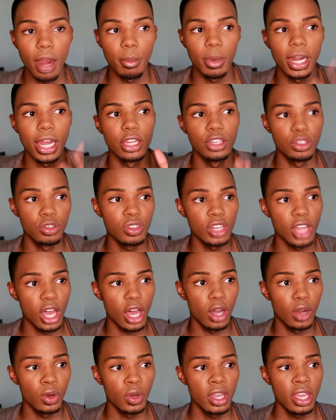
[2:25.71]
but I do
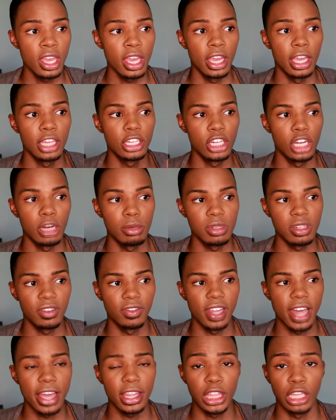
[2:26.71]
know in terms
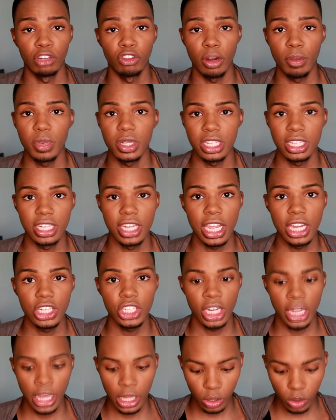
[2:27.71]
of like their
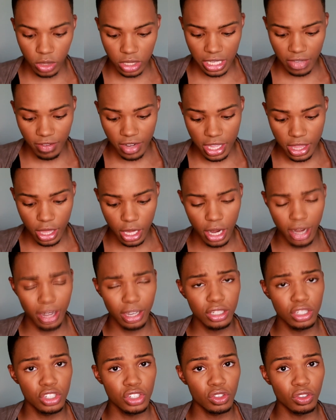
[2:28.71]
representation and inclusivity, they're
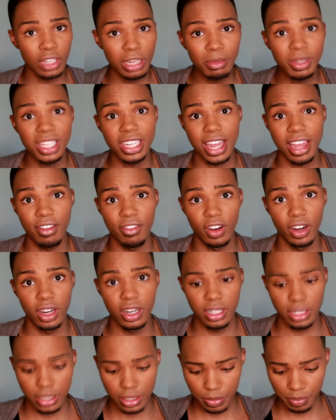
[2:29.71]
extremely
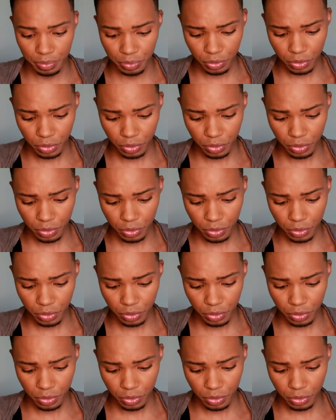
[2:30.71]
diverse